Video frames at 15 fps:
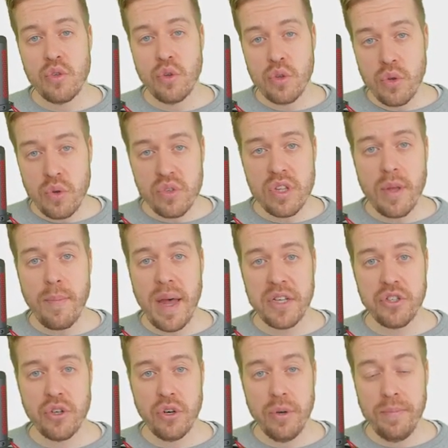To use the
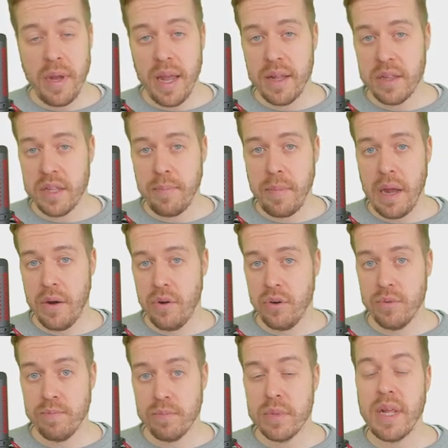matcher and the
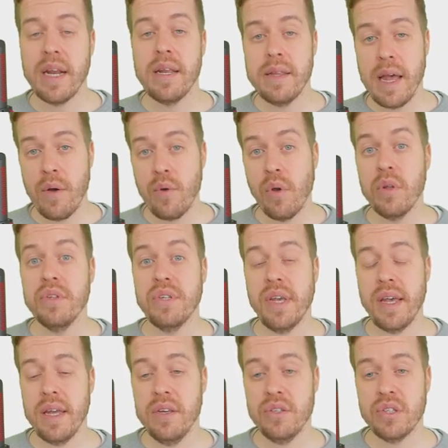pattern that it now
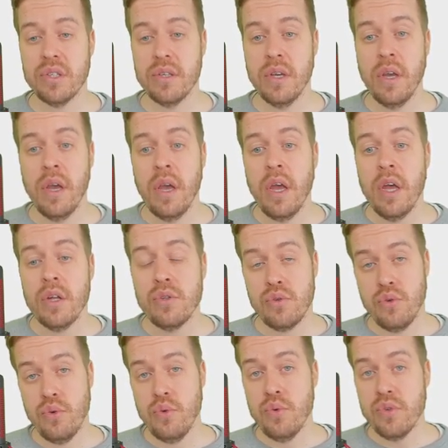contains
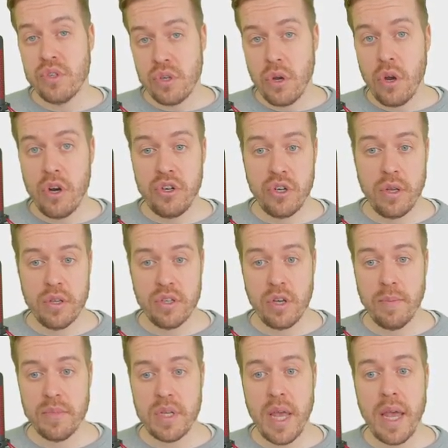to search
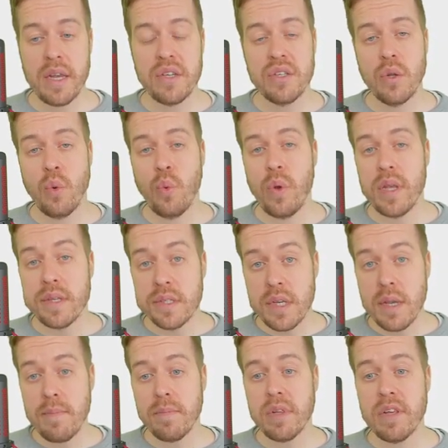some text, we
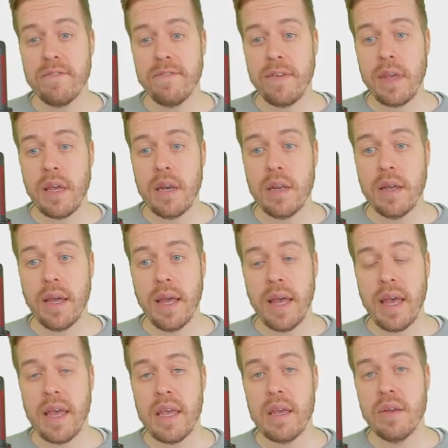simply feed
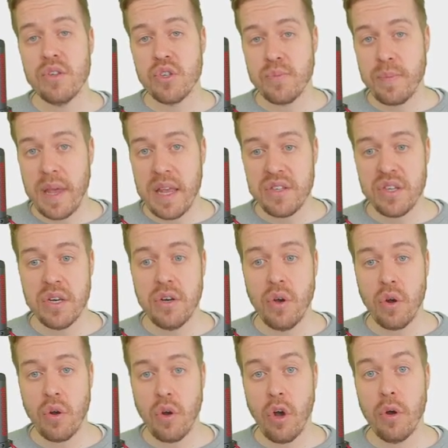a spaCy
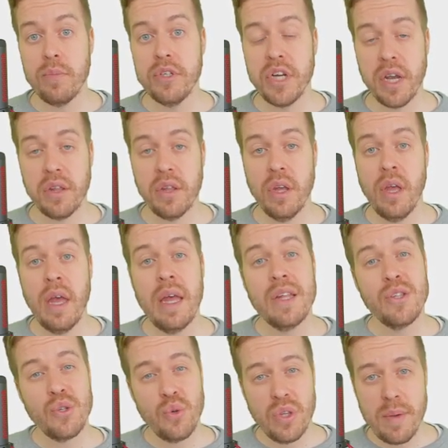doc object
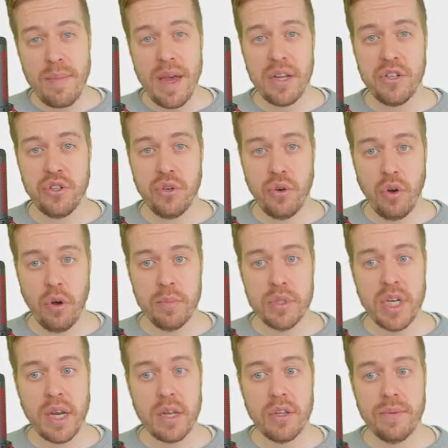to the matcher
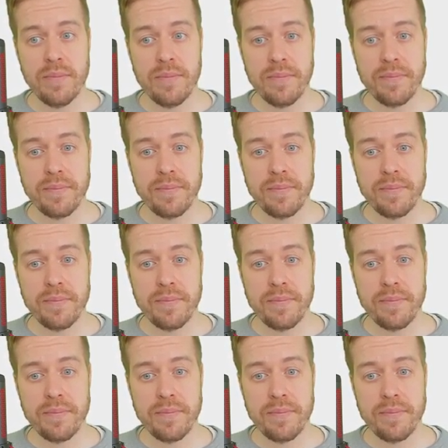object.